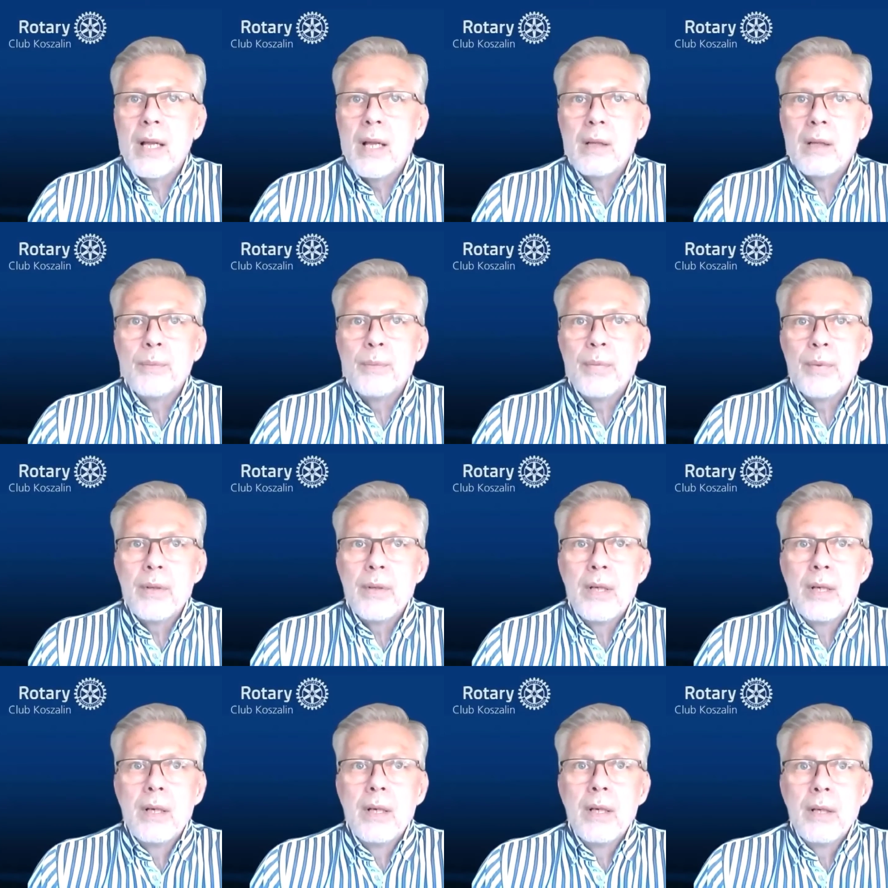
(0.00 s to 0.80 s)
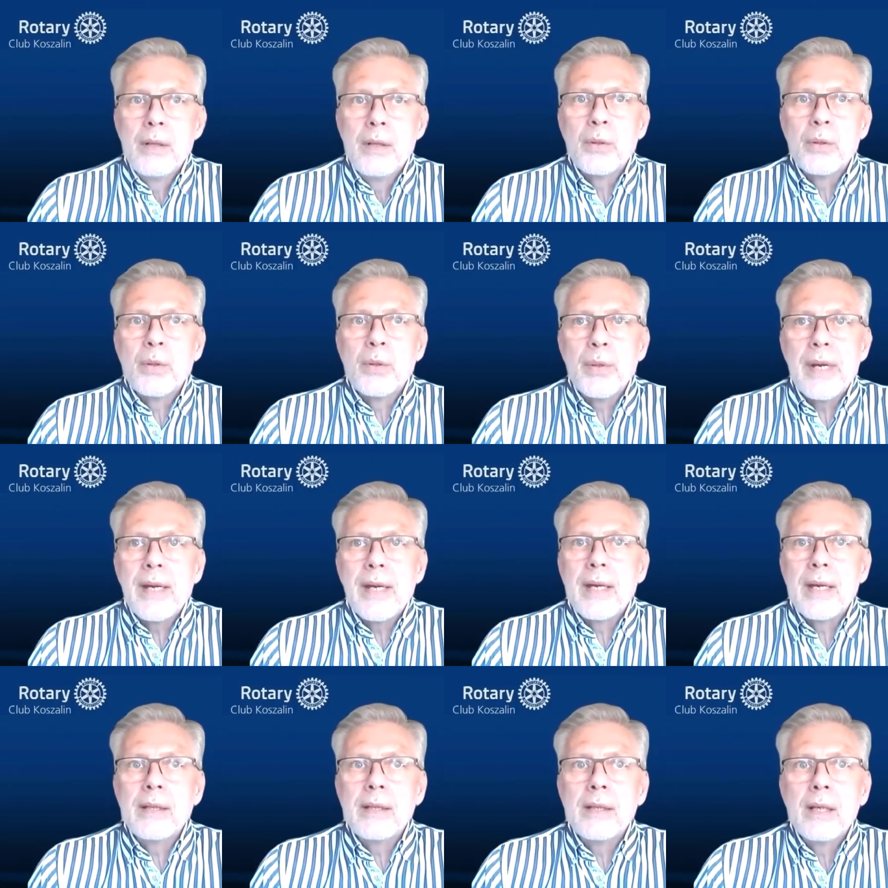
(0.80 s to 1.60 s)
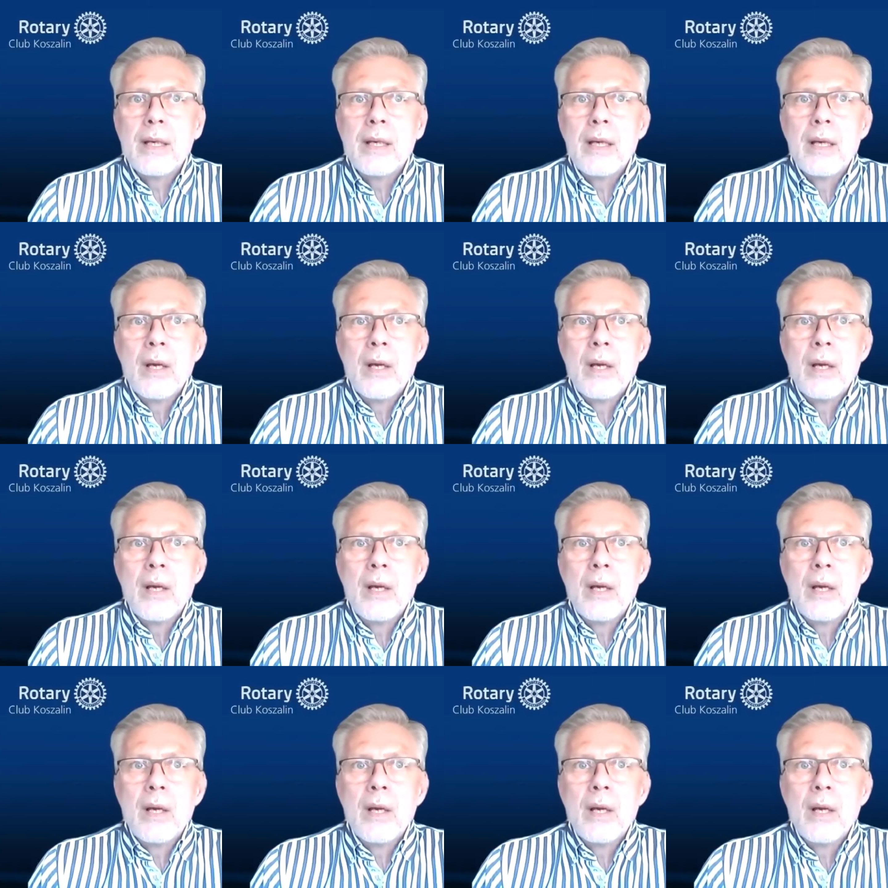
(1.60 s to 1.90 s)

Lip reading: help Ukraine,